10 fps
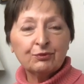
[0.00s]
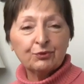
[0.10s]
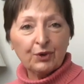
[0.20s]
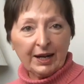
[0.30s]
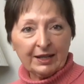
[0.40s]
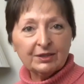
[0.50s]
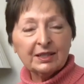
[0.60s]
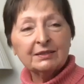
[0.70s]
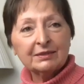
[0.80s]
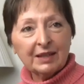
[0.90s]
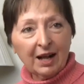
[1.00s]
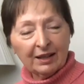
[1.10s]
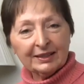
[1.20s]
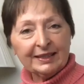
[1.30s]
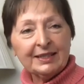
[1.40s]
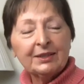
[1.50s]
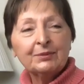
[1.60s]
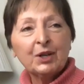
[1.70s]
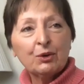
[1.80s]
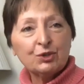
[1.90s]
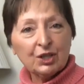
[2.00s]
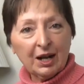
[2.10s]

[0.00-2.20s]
friend and colleague, coach,